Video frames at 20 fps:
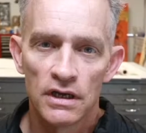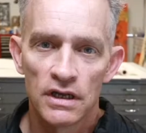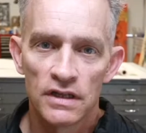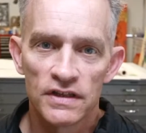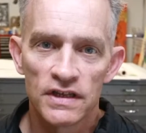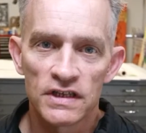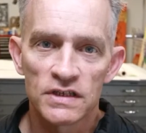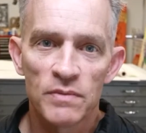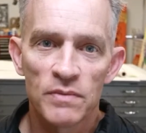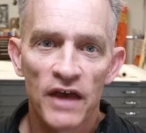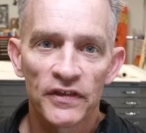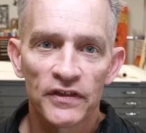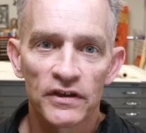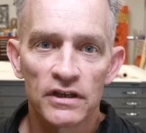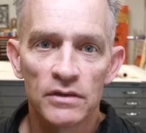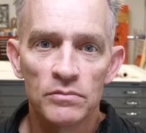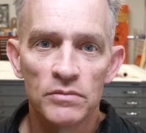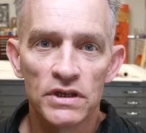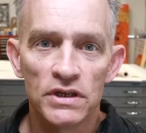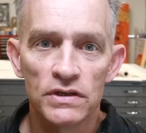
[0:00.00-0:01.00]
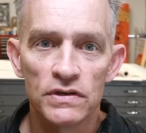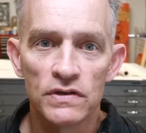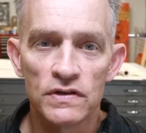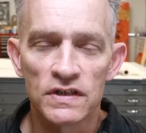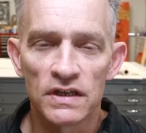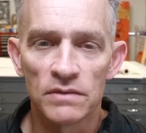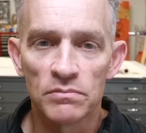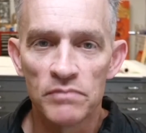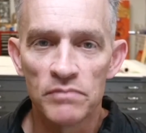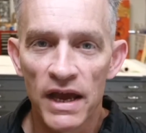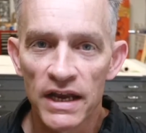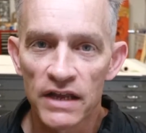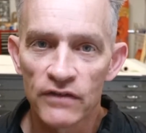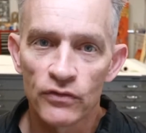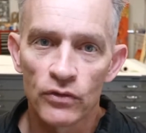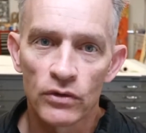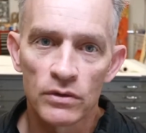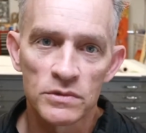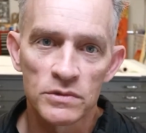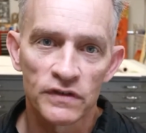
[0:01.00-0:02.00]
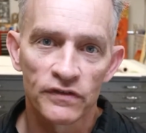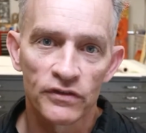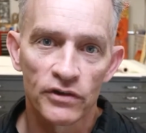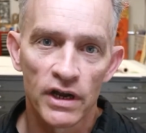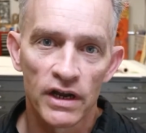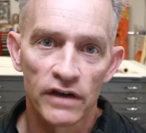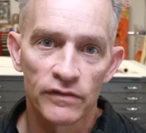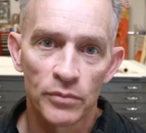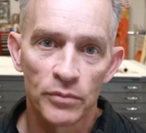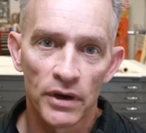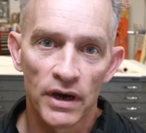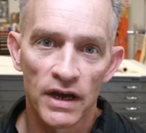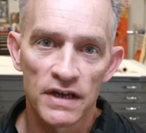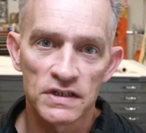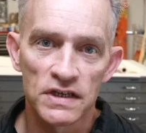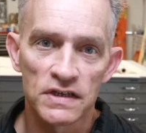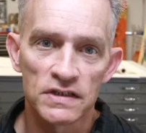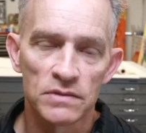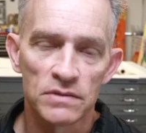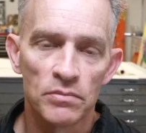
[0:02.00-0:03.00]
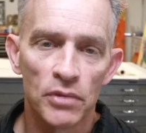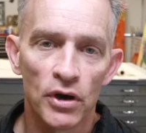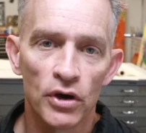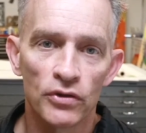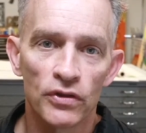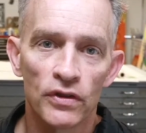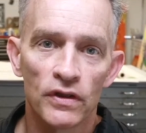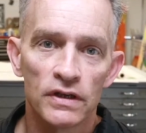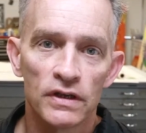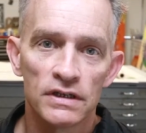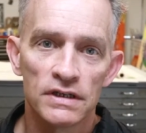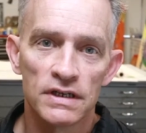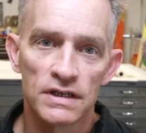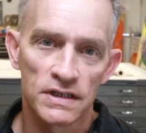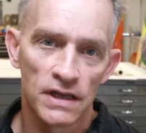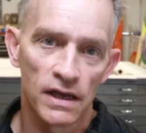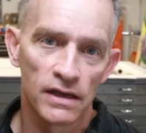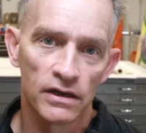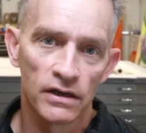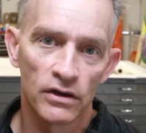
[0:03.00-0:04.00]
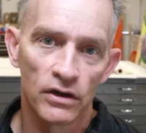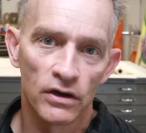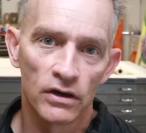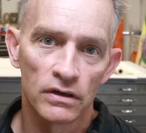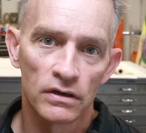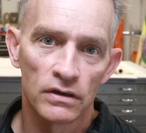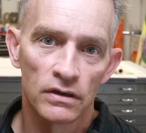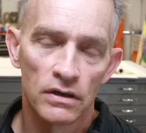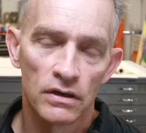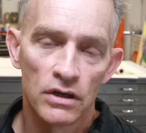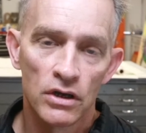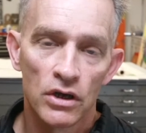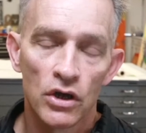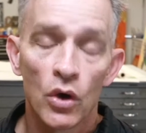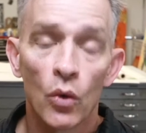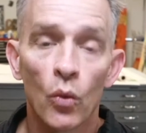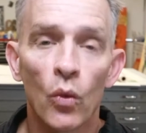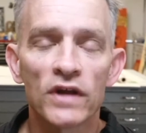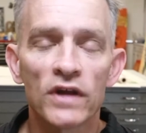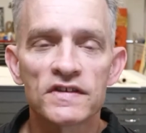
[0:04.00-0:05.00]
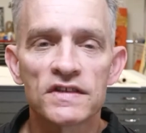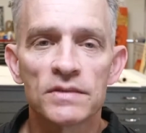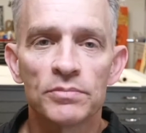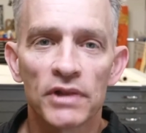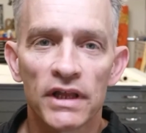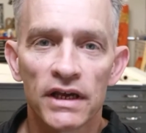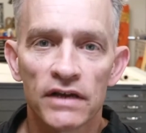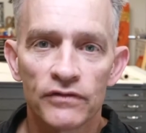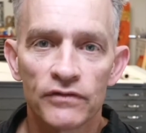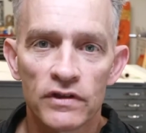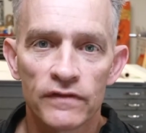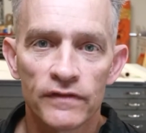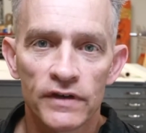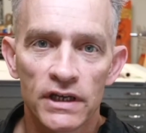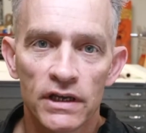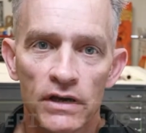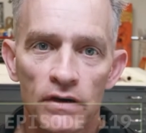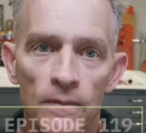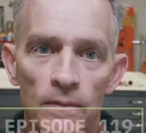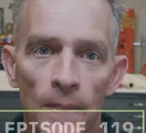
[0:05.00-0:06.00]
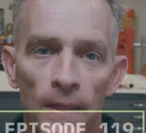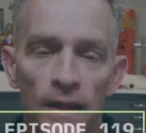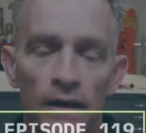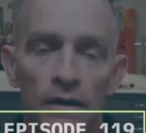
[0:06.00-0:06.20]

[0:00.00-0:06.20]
This method can be used in many forms of creative process in both design and art. What's the plan for the video?